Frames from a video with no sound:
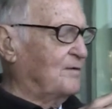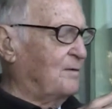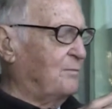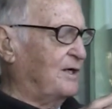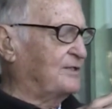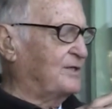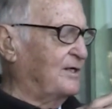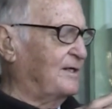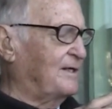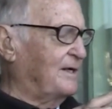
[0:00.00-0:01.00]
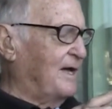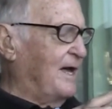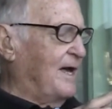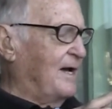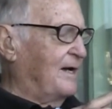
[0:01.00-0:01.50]

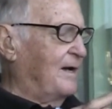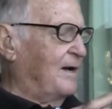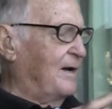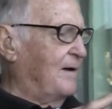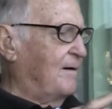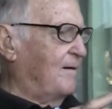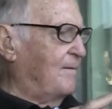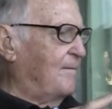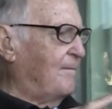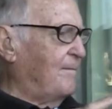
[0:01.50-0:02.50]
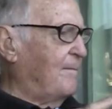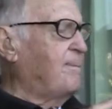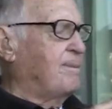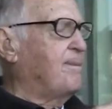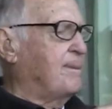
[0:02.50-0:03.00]
Does that mean, like,
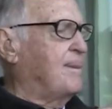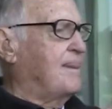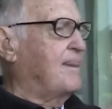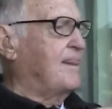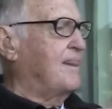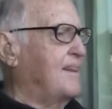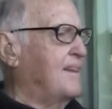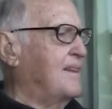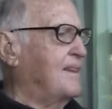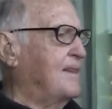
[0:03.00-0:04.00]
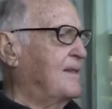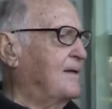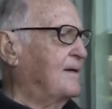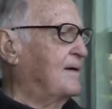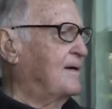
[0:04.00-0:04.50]
if you land
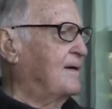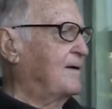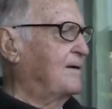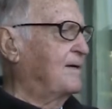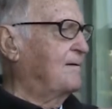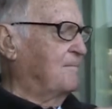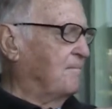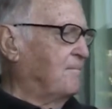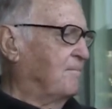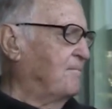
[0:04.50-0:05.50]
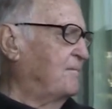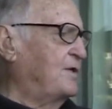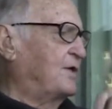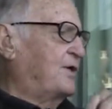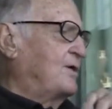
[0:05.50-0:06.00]
on one wheel,
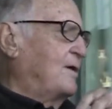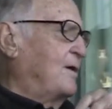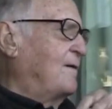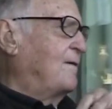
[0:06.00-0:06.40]
eventually